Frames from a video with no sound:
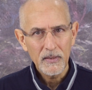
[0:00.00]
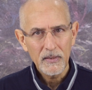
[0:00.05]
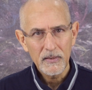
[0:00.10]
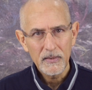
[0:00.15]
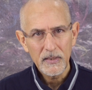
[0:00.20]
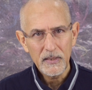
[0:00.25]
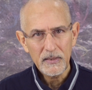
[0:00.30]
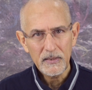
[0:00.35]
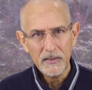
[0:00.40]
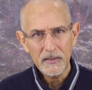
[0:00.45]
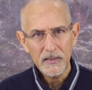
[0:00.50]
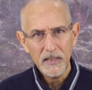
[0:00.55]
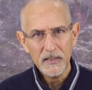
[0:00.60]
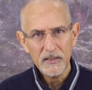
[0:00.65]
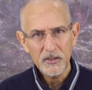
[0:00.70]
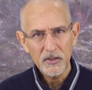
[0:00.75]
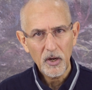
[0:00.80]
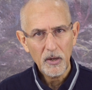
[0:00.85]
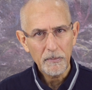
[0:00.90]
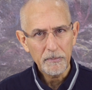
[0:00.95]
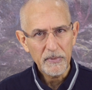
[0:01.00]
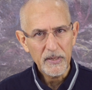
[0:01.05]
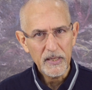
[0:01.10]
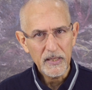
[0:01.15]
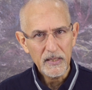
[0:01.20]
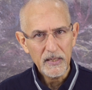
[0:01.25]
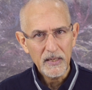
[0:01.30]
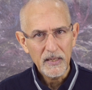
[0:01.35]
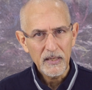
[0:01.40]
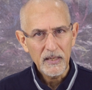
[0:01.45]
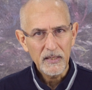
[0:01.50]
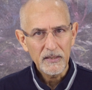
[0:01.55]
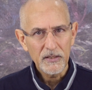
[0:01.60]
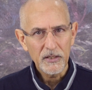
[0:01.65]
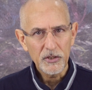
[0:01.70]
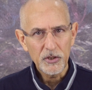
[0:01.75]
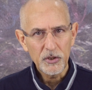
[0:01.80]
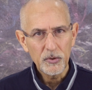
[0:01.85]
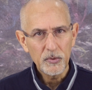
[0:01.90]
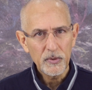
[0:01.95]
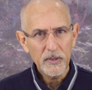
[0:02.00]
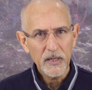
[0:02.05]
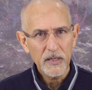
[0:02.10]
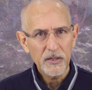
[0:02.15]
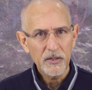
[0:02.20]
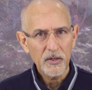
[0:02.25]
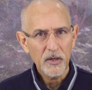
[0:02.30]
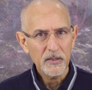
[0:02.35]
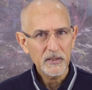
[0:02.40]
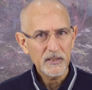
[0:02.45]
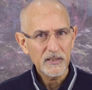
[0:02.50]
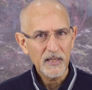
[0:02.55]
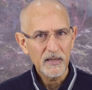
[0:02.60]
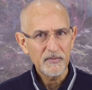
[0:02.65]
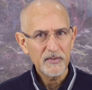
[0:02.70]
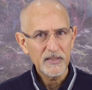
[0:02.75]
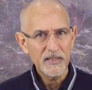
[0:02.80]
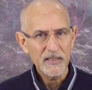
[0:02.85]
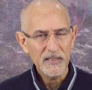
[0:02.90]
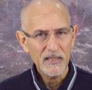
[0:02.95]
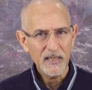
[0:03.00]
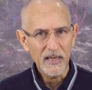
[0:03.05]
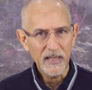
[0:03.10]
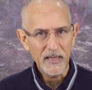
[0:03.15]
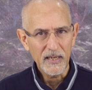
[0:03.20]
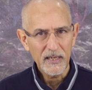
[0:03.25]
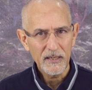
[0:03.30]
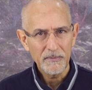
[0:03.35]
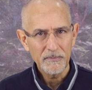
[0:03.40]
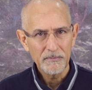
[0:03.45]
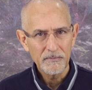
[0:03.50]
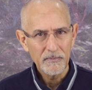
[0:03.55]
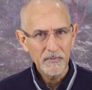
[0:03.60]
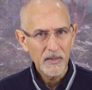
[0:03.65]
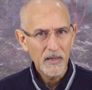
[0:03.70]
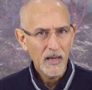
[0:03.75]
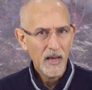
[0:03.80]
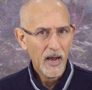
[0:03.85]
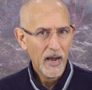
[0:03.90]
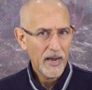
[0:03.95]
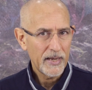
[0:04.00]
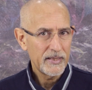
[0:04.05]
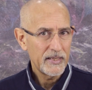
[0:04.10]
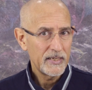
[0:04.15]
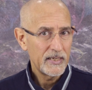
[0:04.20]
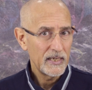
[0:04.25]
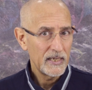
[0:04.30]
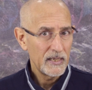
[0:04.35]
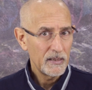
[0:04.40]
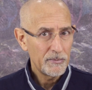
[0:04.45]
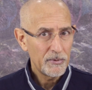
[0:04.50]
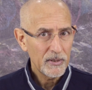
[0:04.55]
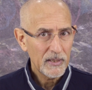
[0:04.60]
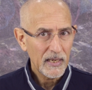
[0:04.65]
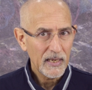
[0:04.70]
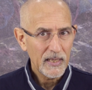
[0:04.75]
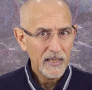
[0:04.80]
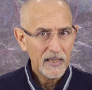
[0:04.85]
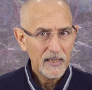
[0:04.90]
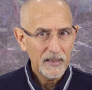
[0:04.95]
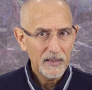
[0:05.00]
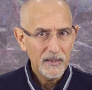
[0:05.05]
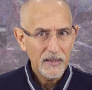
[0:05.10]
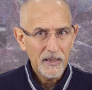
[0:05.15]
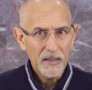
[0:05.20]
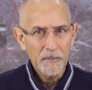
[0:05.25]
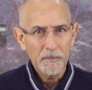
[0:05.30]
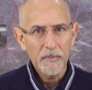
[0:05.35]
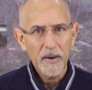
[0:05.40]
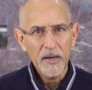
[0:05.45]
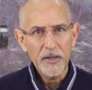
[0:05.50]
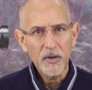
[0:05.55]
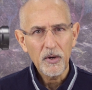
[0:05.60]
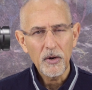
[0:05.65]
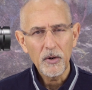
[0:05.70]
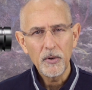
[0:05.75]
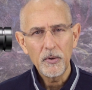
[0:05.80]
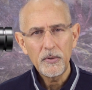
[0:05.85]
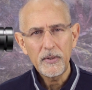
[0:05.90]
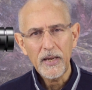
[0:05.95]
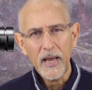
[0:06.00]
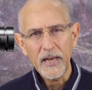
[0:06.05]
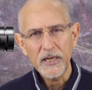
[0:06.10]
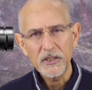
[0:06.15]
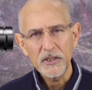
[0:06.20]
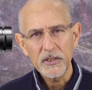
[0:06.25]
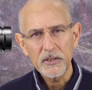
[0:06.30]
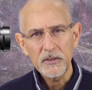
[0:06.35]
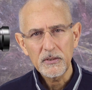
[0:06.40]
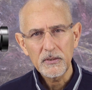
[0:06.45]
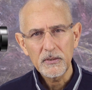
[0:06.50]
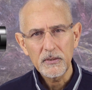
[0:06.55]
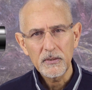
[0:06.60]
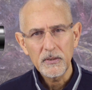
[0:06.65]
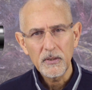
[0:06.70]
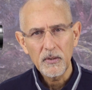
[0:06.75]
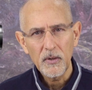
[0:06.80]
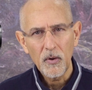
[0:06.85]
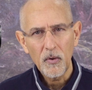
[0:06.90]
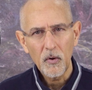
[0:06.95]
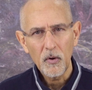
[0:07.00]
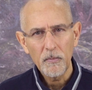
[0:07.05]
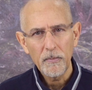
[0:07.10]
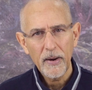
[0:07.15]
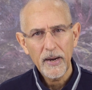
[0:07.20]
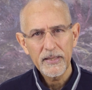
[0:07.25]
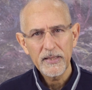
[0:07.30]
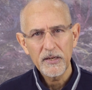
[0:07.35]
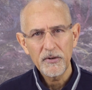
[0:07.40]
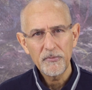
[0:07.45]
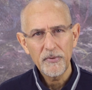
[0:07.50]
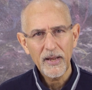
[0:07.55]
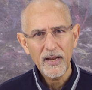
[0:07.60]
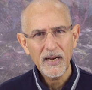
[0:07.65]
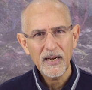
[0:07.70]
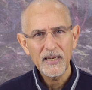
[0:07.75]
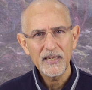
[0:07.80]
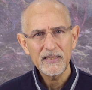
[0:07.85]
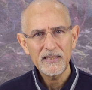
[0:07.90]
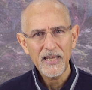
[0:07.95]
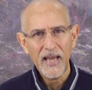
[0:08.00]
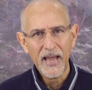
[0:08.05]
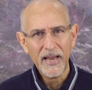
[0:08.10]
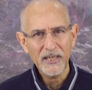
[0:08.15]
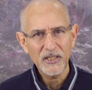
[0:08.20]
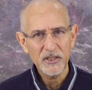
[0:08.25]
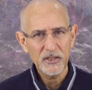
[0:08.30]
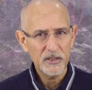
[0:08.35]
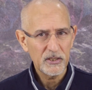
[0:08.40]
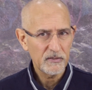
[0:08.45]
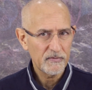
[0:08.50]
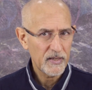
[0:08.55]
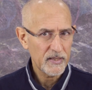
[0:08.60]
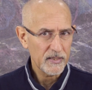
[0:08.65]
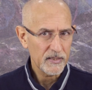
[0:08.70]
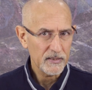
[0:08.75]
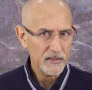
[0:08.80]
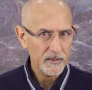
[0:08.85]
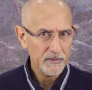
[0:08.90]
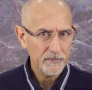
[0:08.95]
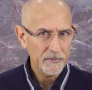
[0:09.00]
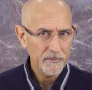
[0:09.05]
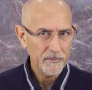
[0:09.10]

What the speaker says: This does not mean that you cannot sever this link, either deliberately, by your own actions, or by the reckless actions of others.